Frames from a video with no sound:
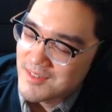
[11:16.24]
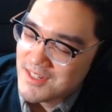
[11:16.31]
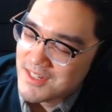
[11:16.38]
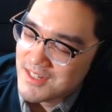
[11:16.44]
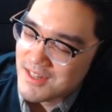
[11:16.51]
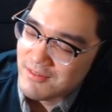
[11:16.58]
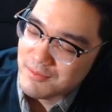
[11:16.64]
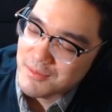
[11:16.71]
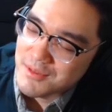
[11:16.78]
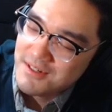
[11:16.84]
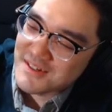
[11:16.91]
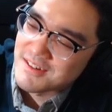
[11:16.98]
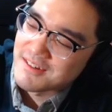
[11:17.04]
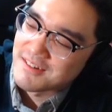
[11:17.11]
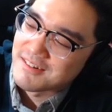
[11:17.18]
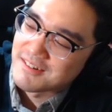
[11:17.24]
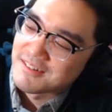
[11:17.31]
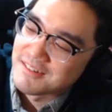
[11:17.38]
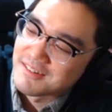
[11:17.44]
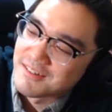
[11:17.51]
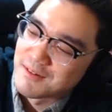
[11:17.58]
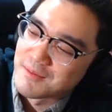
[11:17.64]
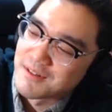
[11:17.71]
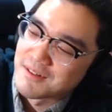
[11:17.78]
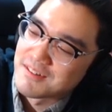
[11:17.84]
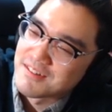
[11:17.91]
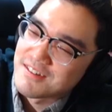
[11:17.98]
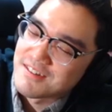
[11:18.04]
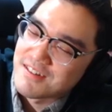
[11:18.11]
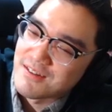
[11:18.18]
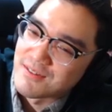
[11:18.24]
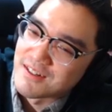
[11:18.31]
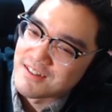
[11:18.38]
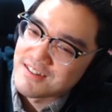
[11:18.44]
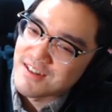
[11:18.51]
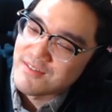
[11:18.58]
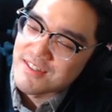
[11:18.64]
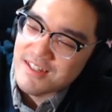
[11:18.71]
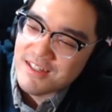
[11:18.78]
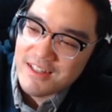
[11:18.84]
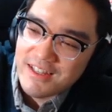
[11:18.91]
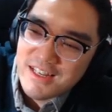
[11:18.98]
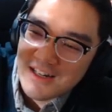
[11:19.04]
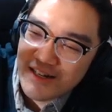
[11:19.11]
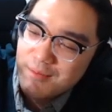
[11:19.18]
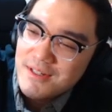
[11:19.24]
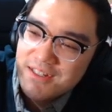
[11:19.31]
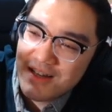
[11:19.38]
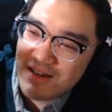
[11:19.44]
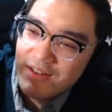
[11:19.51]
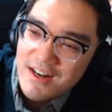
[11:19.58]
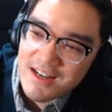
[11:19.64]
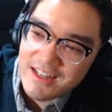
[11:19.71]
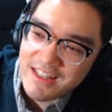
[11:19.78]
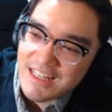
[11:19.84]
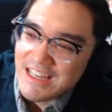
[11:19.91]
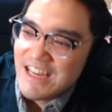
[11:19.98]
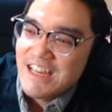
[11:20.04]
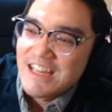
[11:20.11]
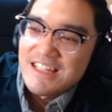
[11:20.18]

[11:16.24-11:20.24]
7%. Come on. Seven. Seven's a lucky number. Seven lucky.